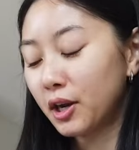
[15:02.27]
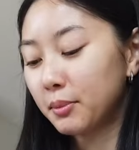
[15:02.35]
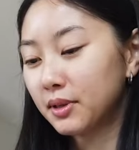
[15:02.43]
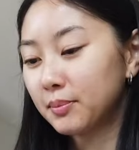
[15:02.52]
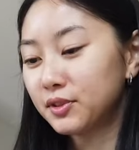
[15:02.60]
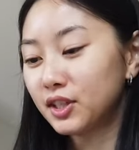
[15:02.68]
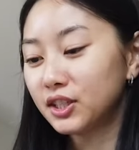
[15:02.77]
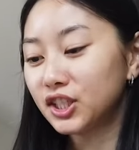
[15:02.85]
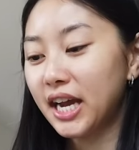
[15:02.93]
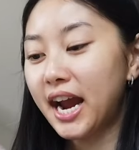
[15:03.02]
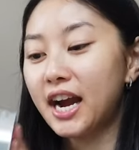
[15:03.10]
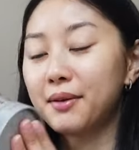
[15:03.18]
Premium
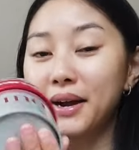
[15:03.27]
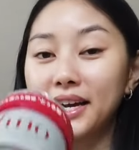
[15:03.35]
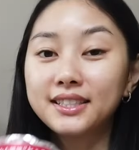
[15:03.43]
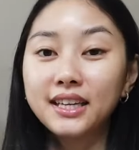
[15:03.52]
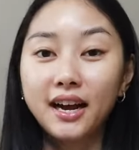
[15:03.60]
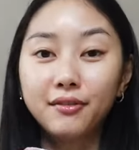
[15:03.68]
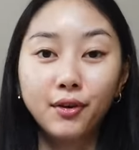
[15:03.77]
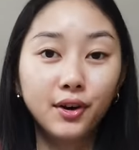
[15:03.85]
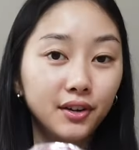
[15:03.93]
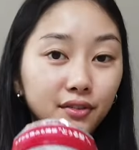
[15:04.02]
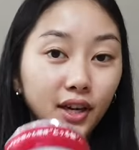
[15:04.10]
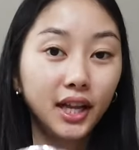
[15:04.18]
Touch hair mask. I've
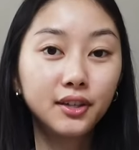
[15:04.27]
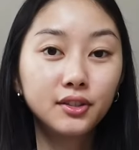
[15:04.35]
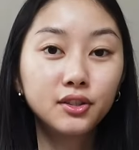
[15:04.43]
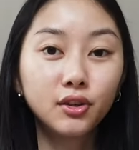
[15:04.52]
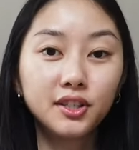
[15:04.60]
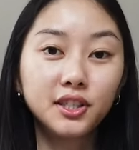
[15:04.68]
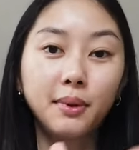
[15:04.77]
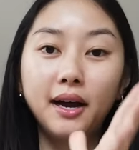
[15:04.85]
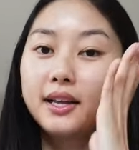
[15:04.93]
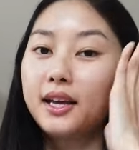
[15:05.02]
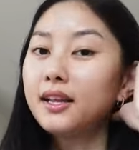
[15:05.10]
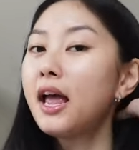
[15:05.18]
heard really good stories
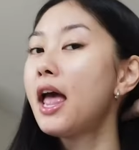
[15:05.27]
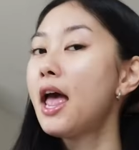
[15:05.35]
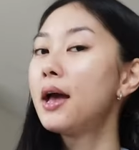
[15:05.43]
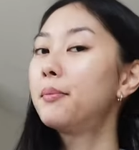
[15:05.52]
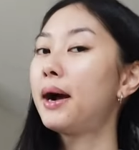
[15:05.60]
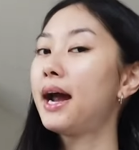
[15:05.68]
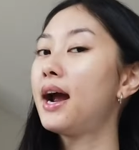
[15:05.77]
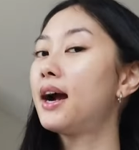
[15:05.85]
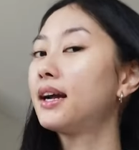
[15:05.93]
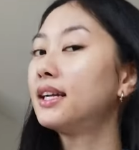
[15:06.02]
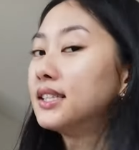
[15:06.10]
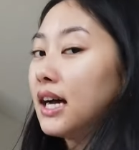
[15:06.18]
about it. My
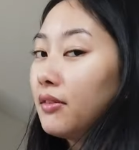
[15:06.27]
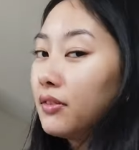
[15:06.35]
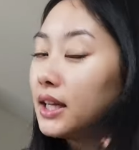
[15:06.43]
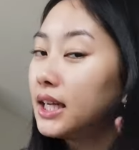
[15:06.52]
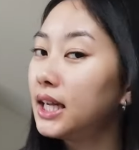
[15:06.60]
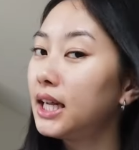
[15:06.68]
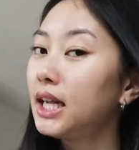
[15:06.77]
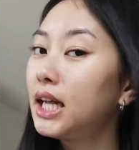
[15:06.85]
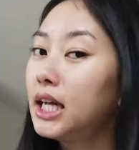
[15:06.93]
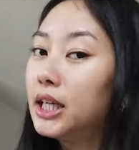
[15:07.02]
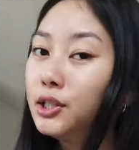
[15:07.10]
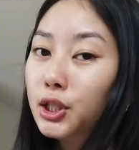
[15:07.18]
hair can
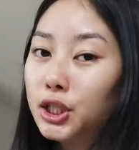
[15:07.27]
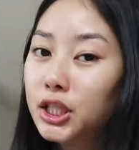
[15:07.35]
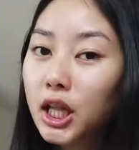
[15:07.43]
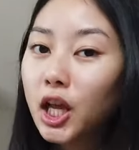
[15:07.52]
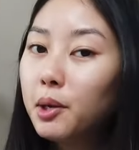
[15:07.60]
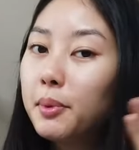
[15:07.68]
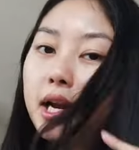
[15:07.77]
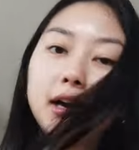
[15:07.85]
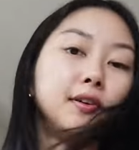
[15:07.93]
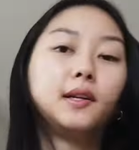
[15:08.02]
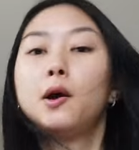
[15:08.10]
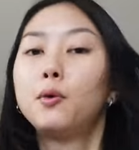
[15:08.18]
definitely use a little bit
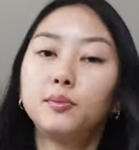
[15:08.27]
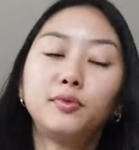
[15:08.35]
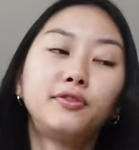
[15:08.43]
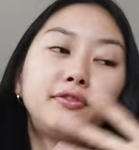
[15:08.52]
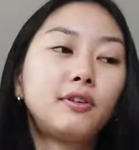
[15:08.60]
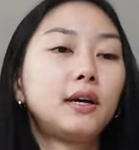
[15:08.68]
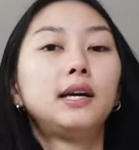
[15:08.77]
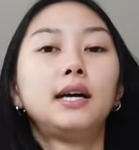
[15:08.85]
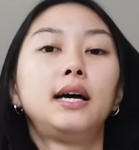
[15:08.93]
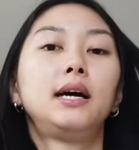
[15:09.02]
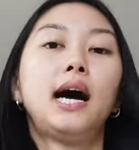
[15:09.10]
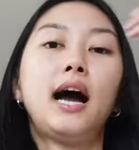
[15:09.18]
of an oomph.
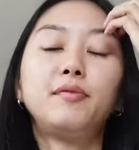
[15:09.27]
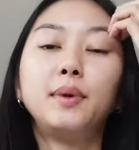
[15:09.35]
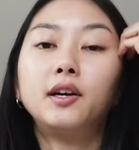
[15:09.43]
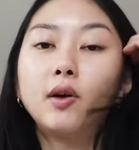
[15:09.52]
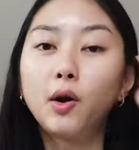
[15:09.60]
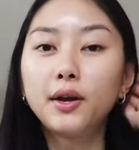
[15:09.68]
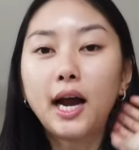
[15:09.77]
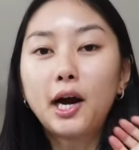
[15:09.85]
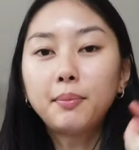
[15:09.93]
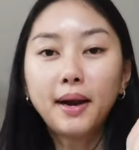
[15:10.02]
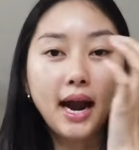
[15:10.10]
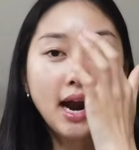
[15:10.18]
I've been growing
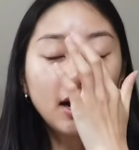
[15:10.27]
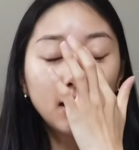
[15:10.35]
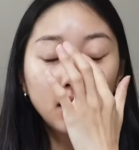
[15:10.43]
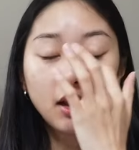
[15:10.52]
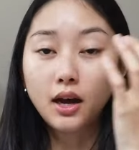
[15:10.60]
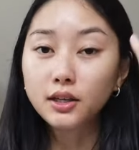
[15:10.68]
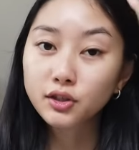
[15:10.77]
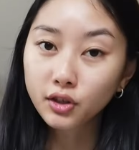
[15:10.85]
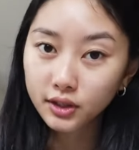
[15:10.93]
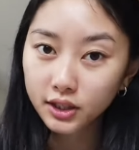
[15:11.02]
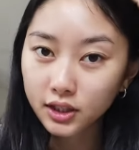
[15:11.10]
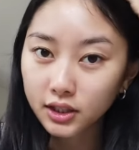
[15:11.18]
out my hair a lot,
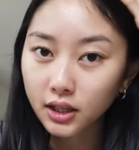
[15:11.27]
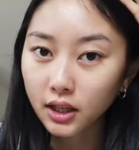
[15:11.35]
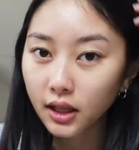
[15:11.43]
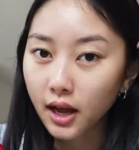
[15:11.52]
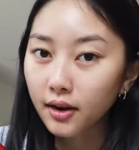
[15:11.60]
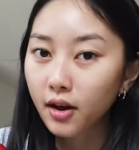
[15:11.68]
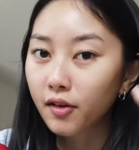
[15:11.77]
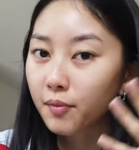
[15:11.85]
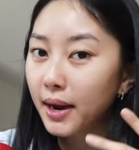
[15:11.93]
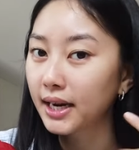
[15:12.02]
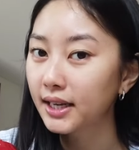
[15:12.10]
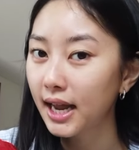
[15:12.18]
so this is a lot of
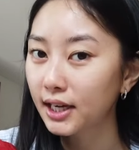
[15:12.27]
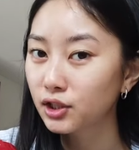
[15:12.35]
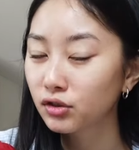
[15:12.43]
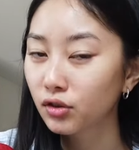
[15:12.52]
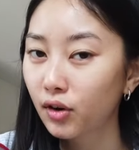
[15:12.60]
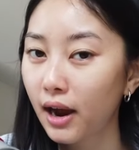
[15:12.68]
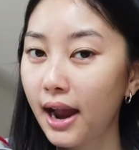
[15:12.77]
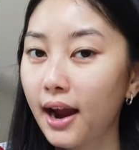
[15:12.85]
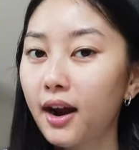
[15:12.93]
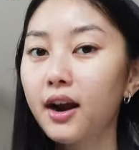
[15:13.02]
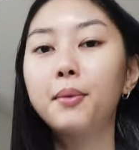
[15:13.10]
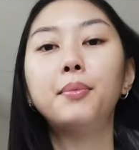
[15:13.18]
my natural
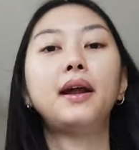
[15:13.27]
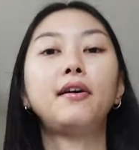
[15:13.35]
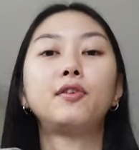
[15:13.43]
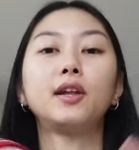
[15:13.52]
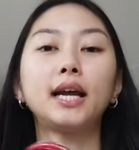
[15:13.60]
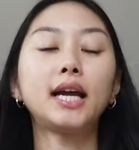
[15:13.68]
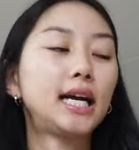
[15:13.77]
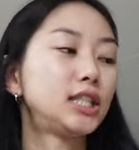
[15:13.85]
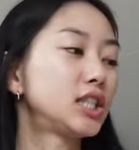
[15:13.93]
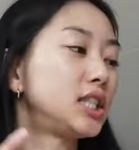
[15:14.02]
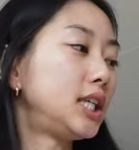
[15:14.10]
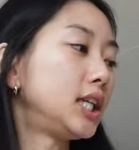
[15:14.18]
hair, but I feel like I
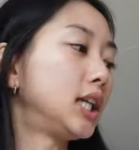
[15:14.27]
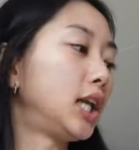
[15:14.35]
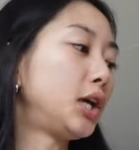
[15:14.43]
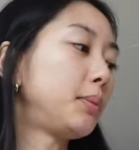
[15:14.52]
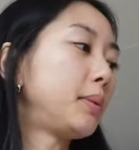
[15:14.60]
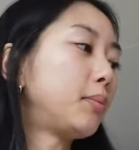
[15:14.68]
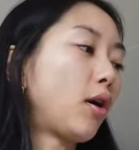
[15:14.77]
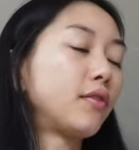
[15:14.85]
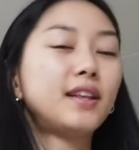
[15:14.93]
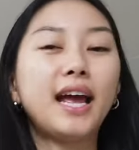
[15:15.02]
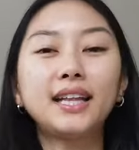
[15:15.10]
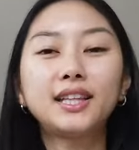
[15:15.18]
just need a little bit more
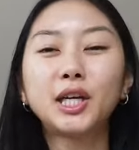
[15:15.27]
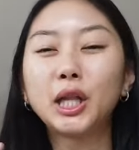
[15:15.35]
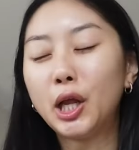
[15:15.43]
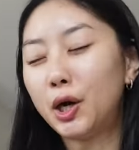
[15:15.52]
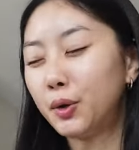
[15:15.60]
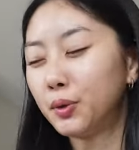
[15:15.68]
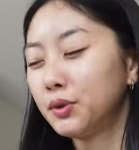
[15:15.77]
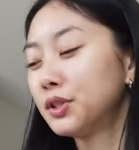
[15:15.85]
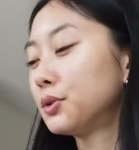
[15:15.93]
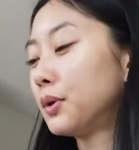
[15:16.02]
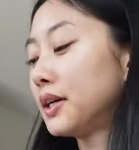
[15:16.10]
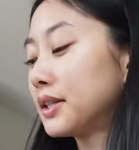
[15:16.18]
of that glow
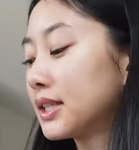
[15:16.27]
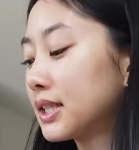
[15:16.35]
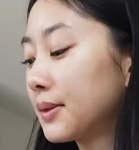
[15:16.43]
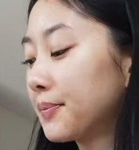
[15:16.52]
to it.